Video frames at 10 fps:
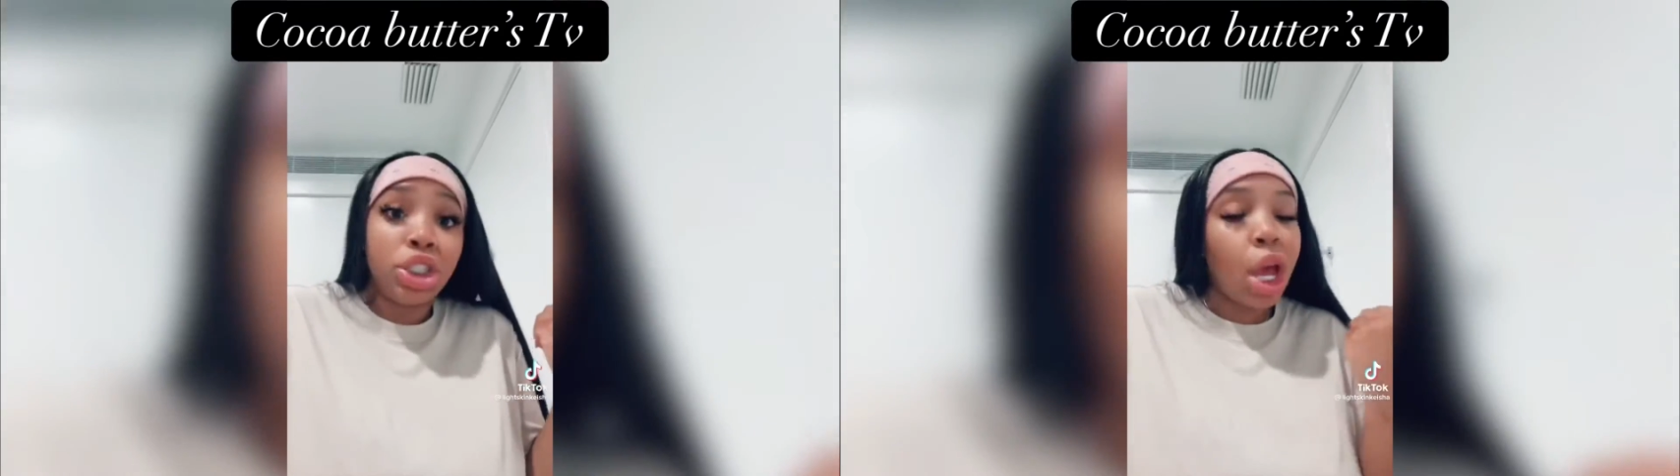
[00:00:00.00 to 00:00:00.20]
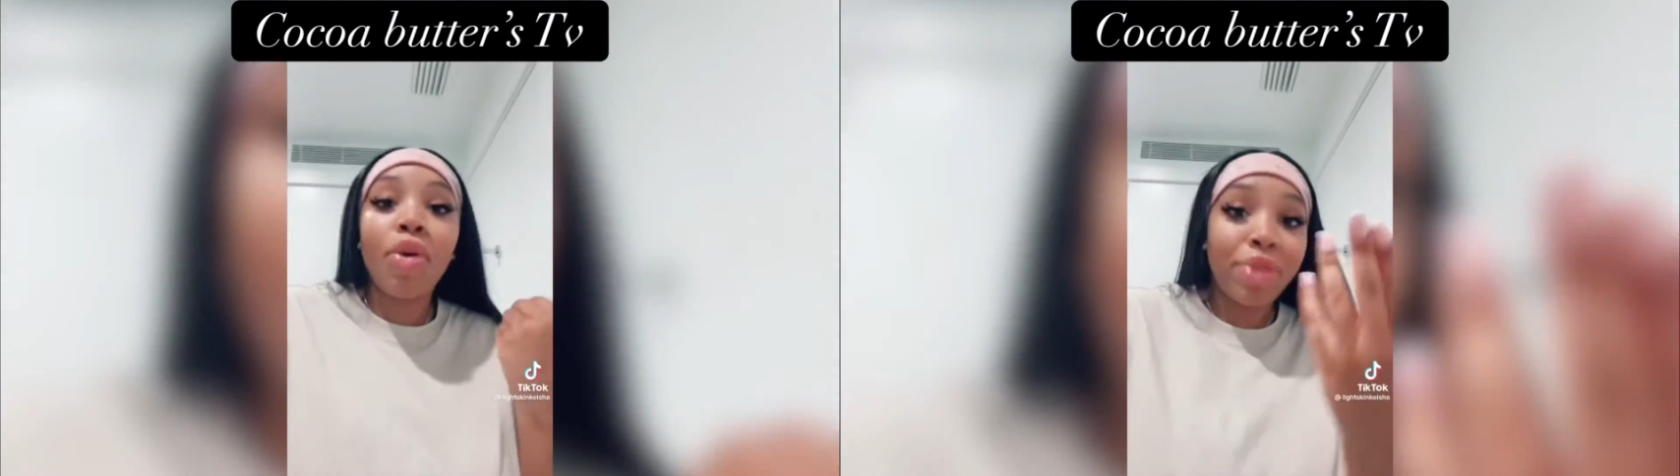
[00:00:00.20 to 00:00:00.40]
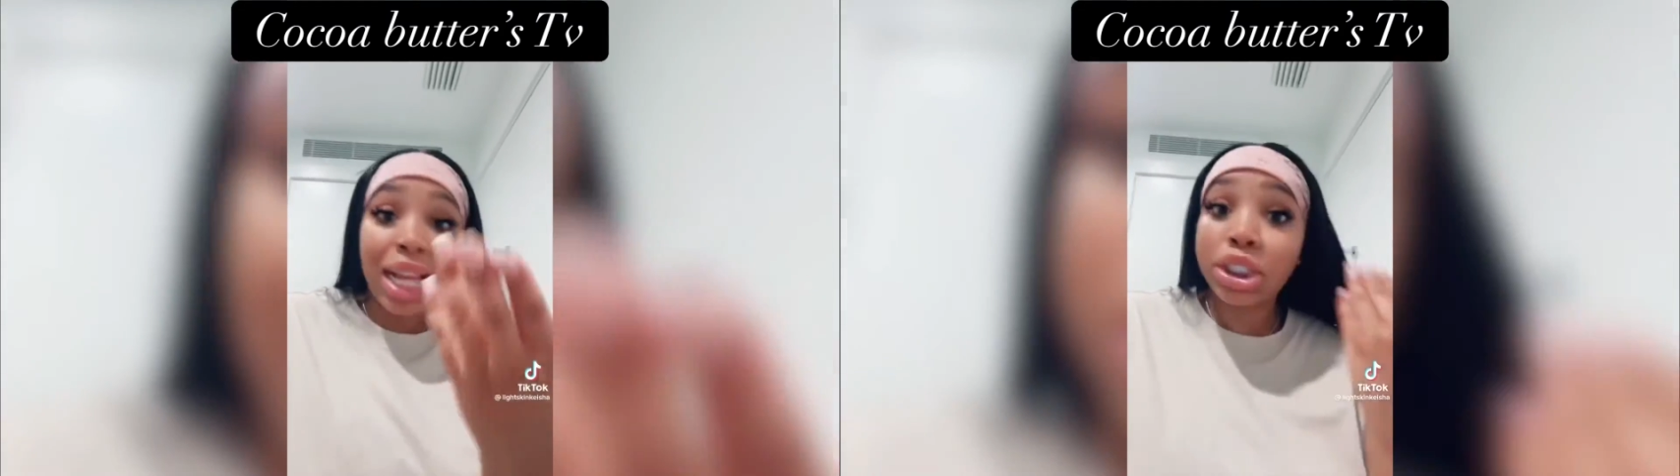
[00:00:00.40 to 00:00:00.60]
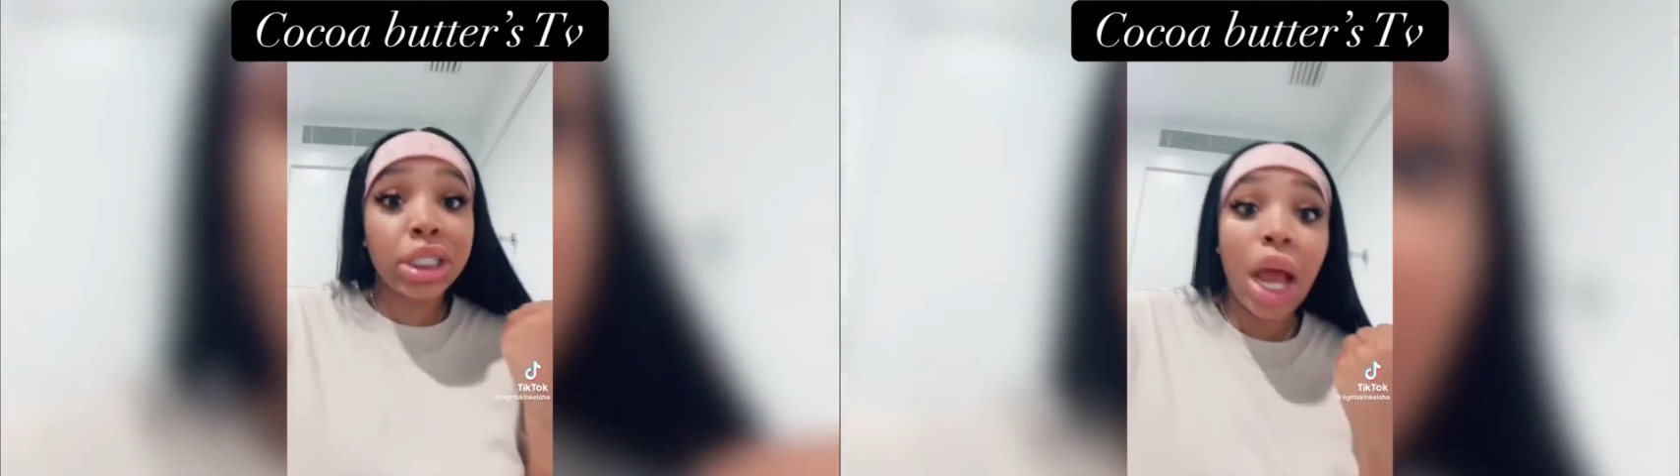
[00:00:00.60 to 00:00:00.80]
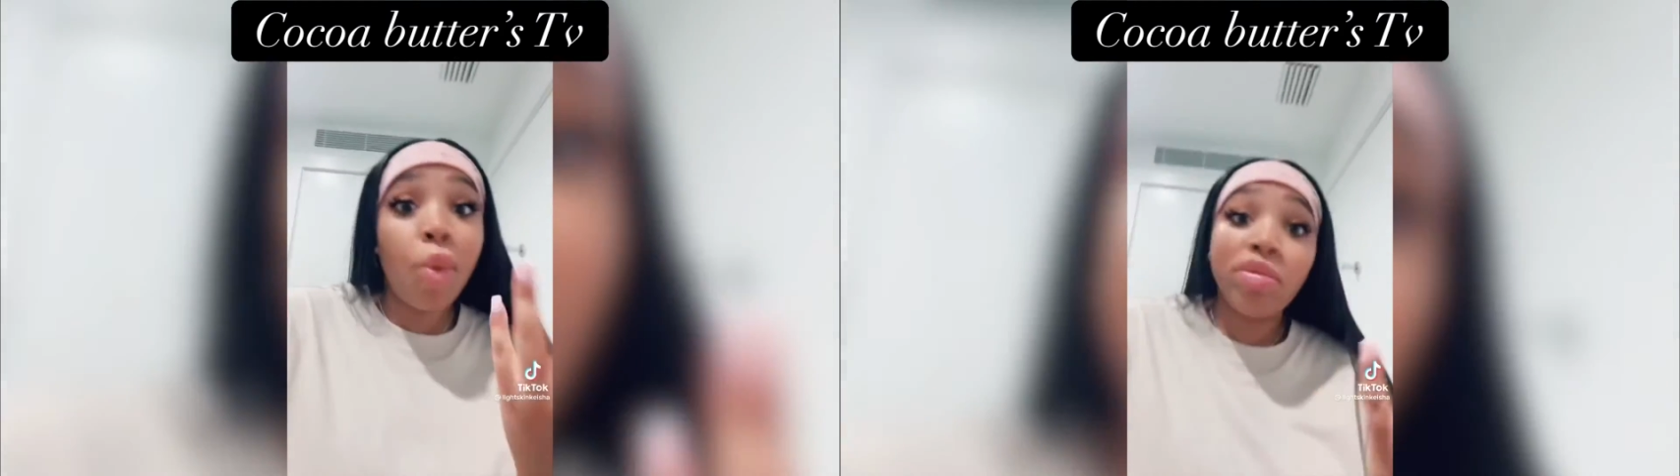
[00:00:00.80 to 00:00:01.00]
So that's just,
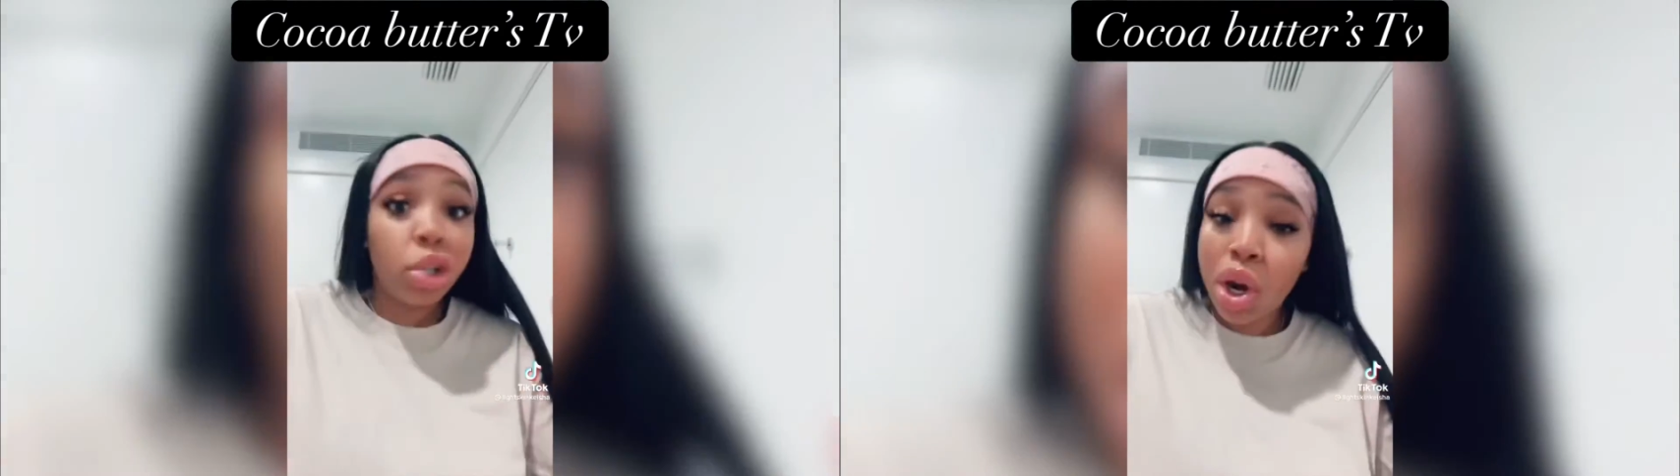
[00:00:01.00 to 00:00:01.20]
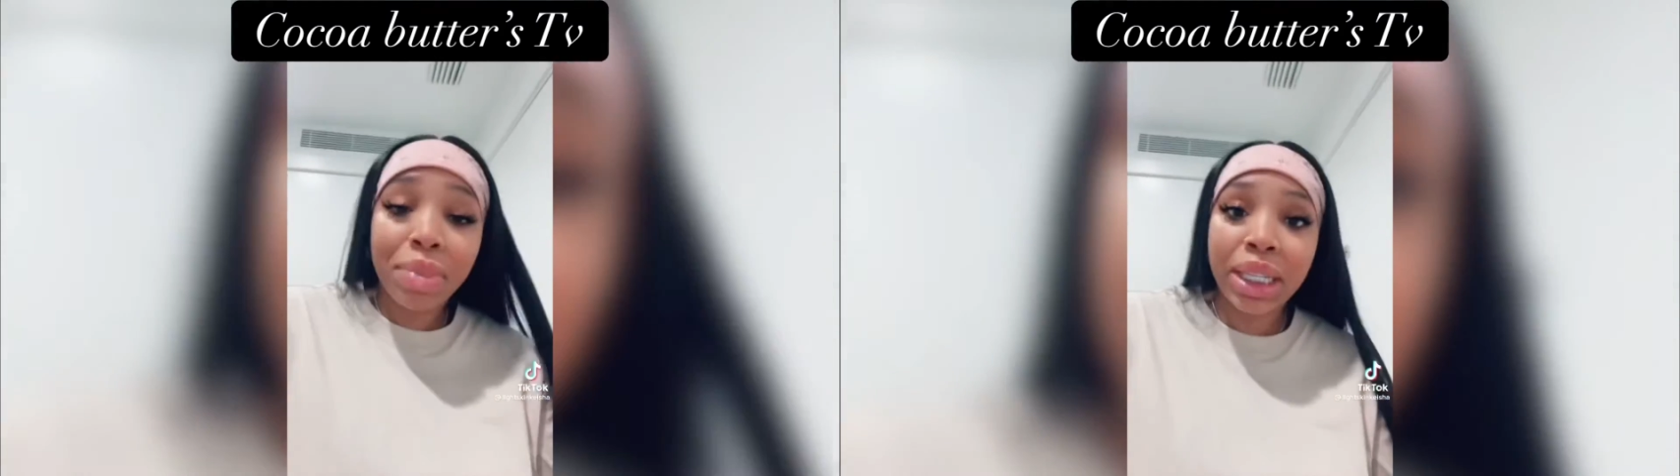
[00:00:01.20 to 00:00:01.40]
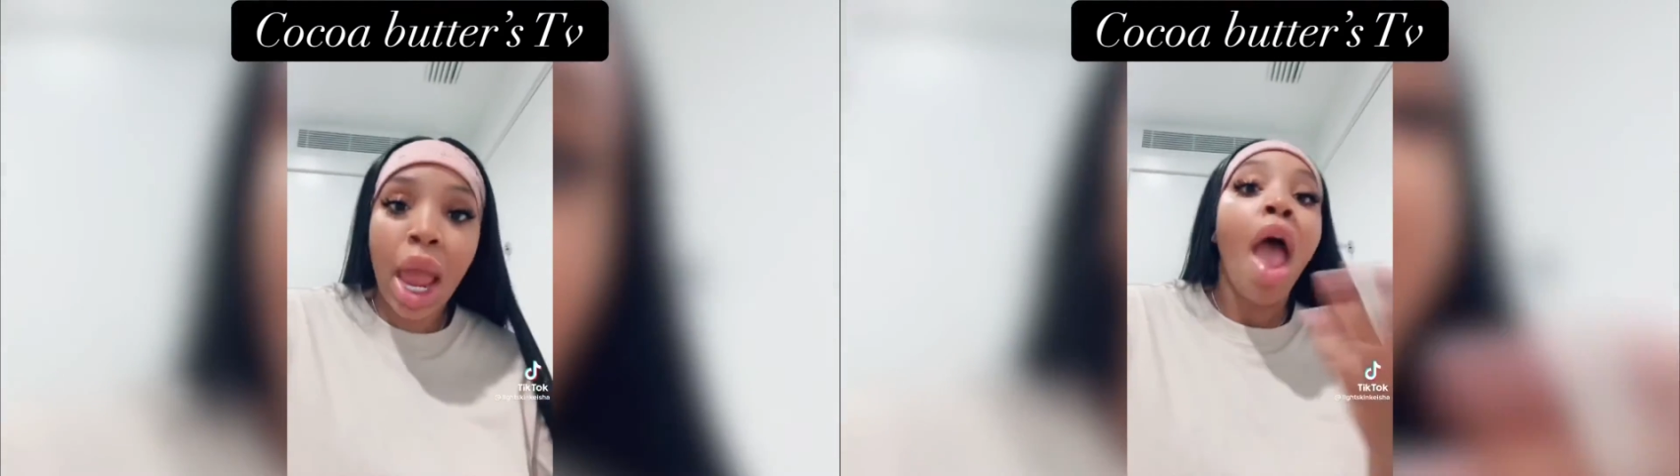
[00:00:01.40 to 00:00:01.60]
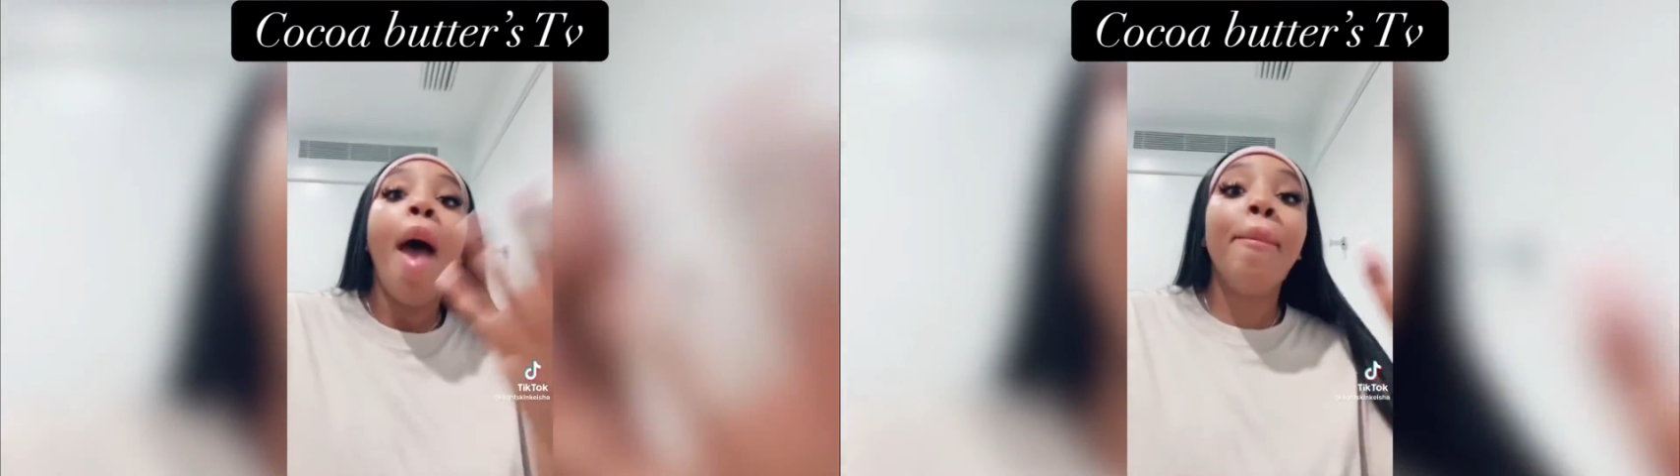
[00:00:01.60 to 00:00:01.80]
all, you know what I'm saying?